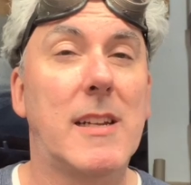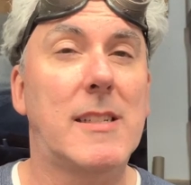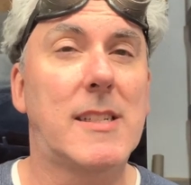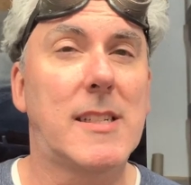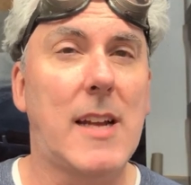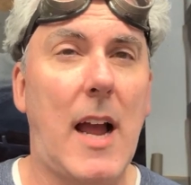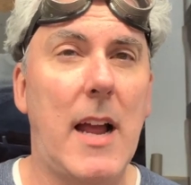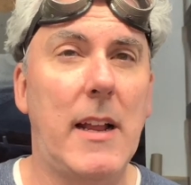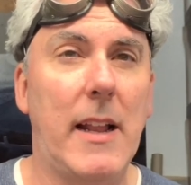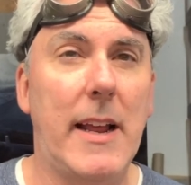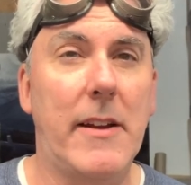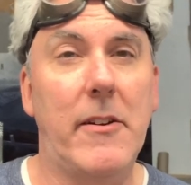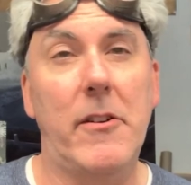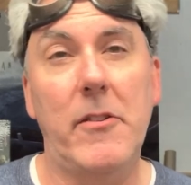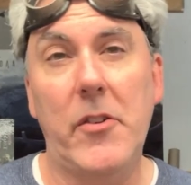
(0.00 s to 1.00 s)

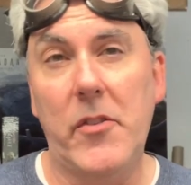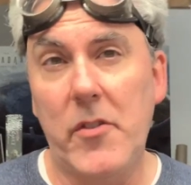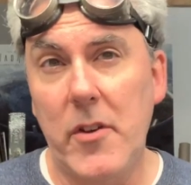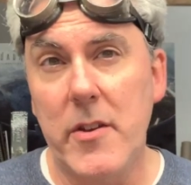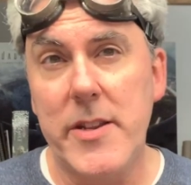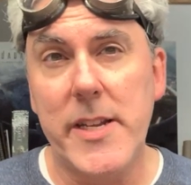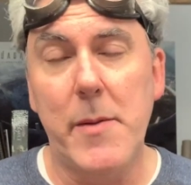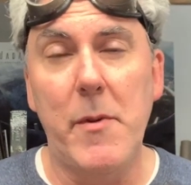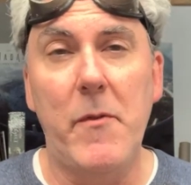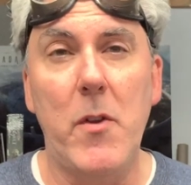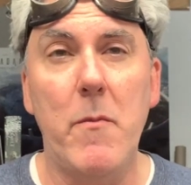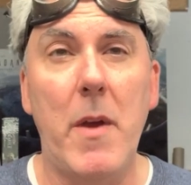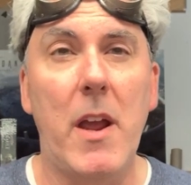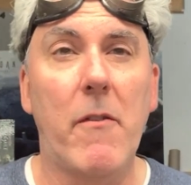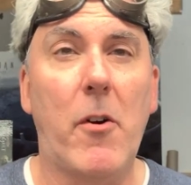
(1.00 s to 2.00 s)
Skylanders. Some of
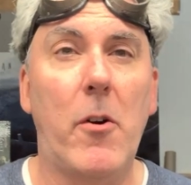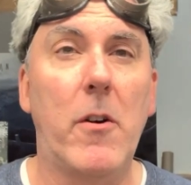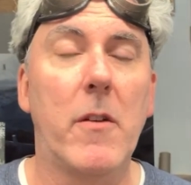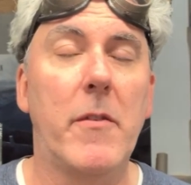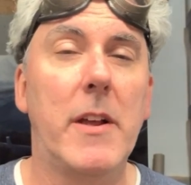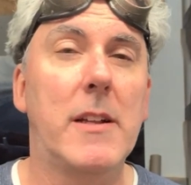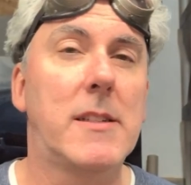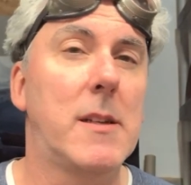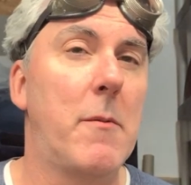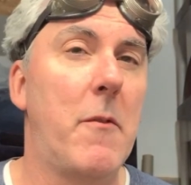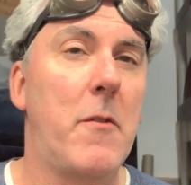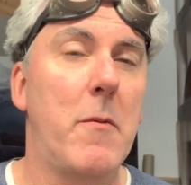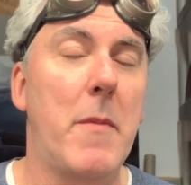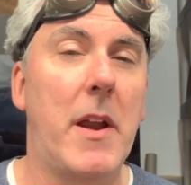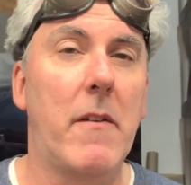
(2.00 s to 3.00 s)
you may have heard of it, some
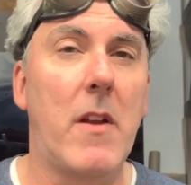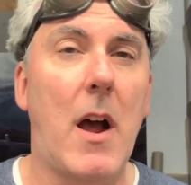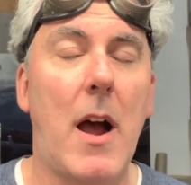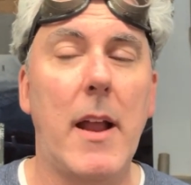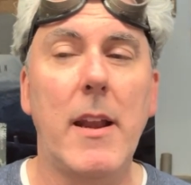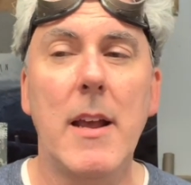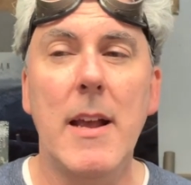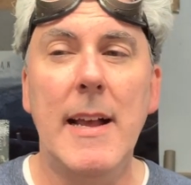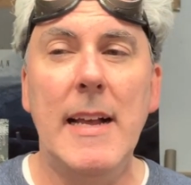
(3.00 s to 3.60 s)
of you may have not.